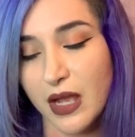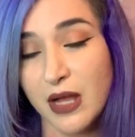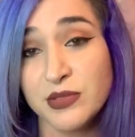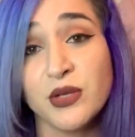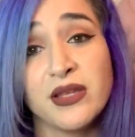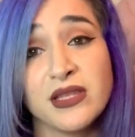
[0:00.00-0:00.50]

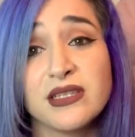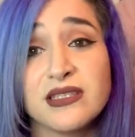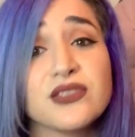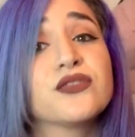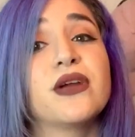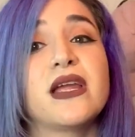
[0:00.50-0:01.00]
So I think this
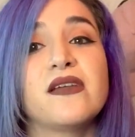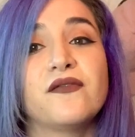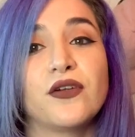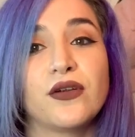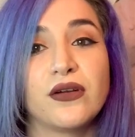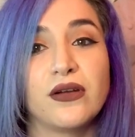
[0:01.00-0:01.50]
is great
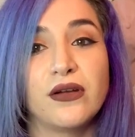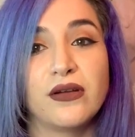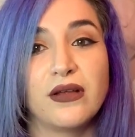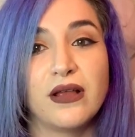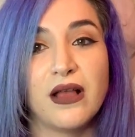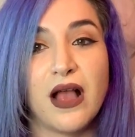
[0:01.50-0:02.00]
for
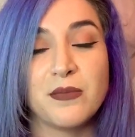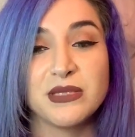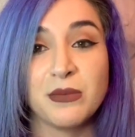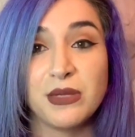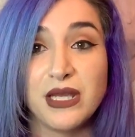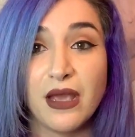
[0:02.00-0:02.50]

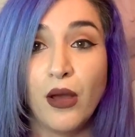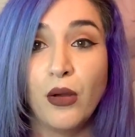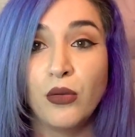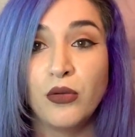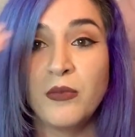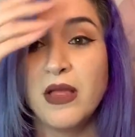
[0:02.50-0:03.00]
somebody at
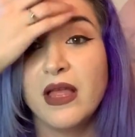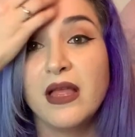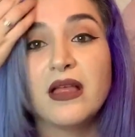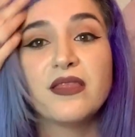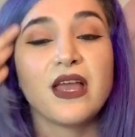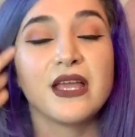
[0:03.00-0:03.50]
home
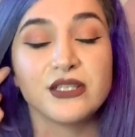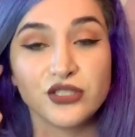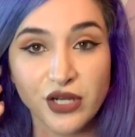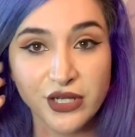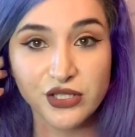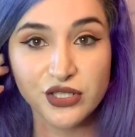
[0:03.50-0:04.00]
that is
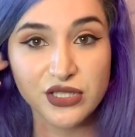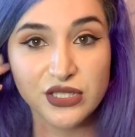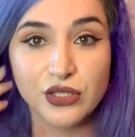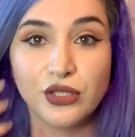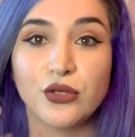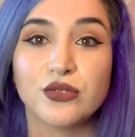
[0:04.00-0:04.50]
trying to
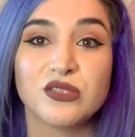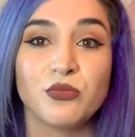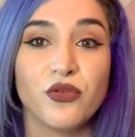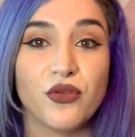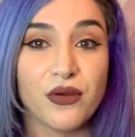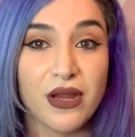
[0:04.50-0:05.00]
just, you know,
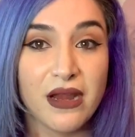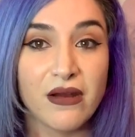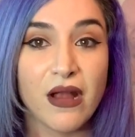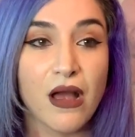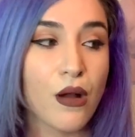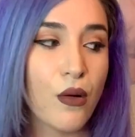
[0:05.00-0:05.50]
smooth their hair
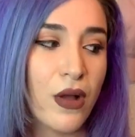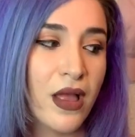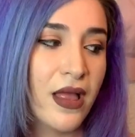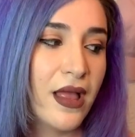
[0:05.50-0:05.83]
out.